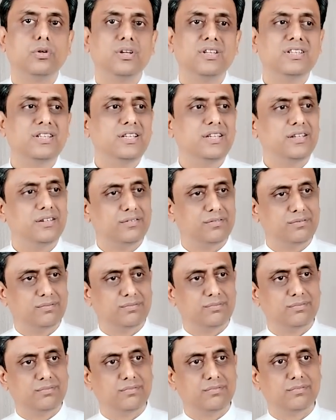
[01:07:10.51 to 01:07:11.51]
See,
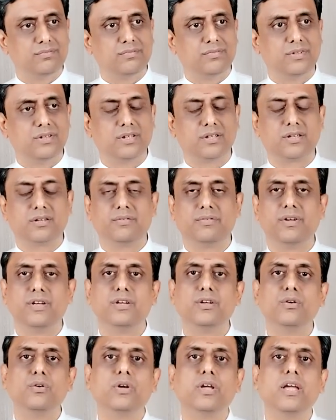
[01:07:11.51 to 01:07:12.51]

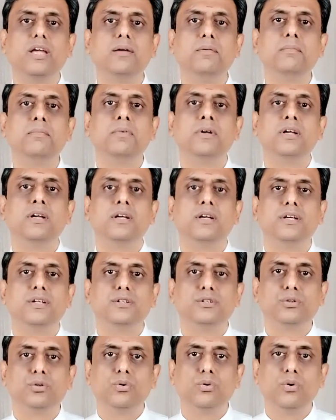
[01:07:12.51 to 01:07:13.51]
video game is
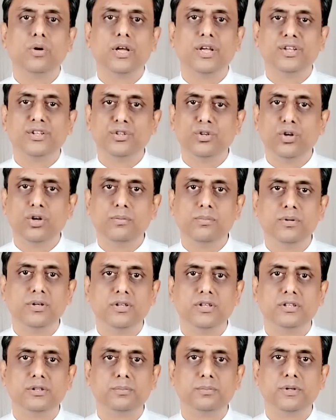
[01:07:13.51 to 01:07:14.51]
so
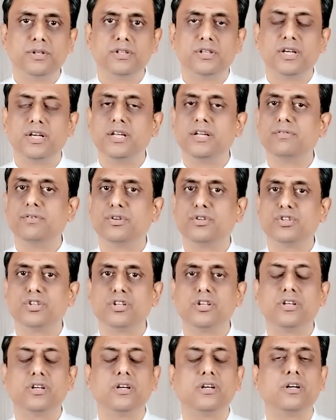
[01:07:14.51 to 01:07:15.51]
enjoyable, especially for
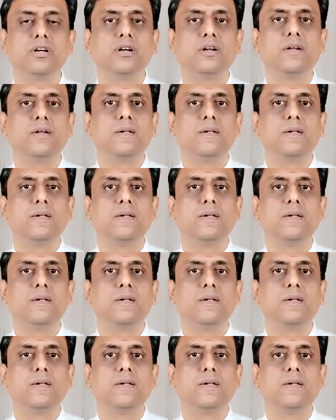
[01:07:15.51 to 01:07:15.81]
children.